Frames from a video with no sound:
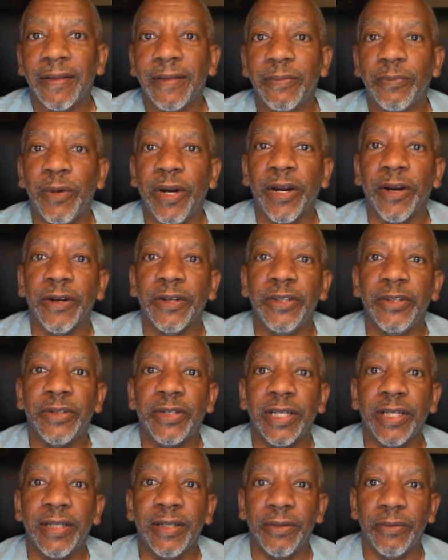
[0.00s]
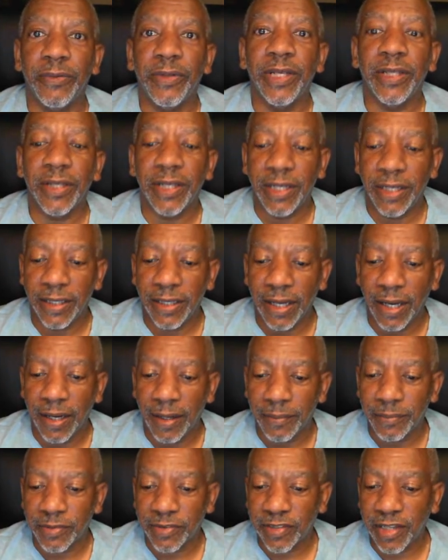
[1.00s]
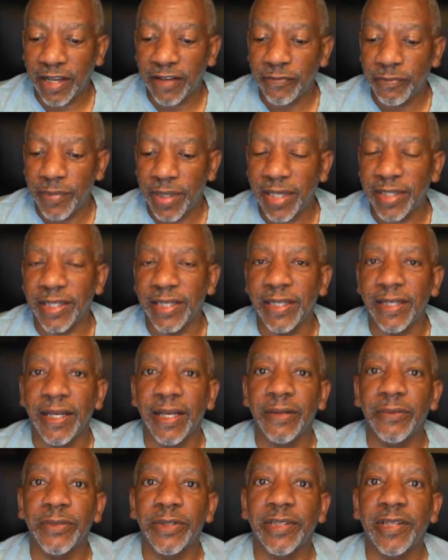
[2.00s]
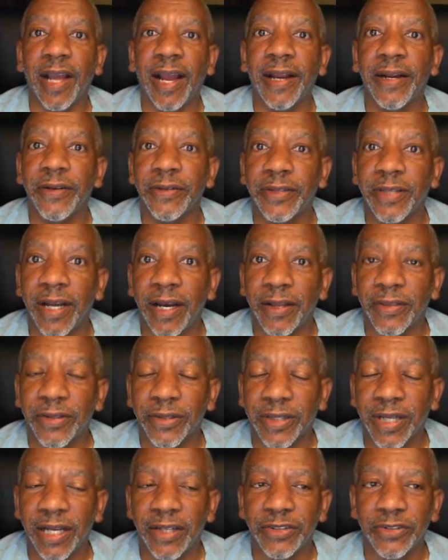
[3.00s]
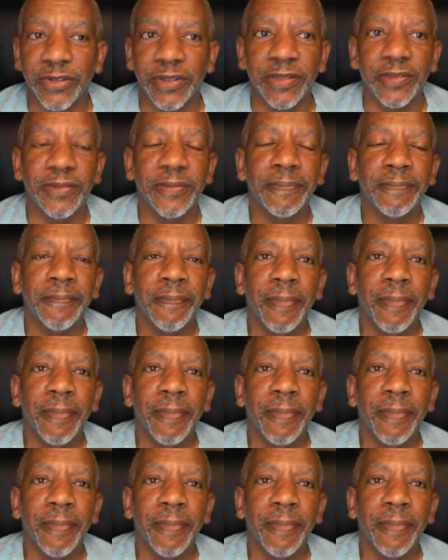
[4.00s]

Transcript: where you can really save money and retire to other countries.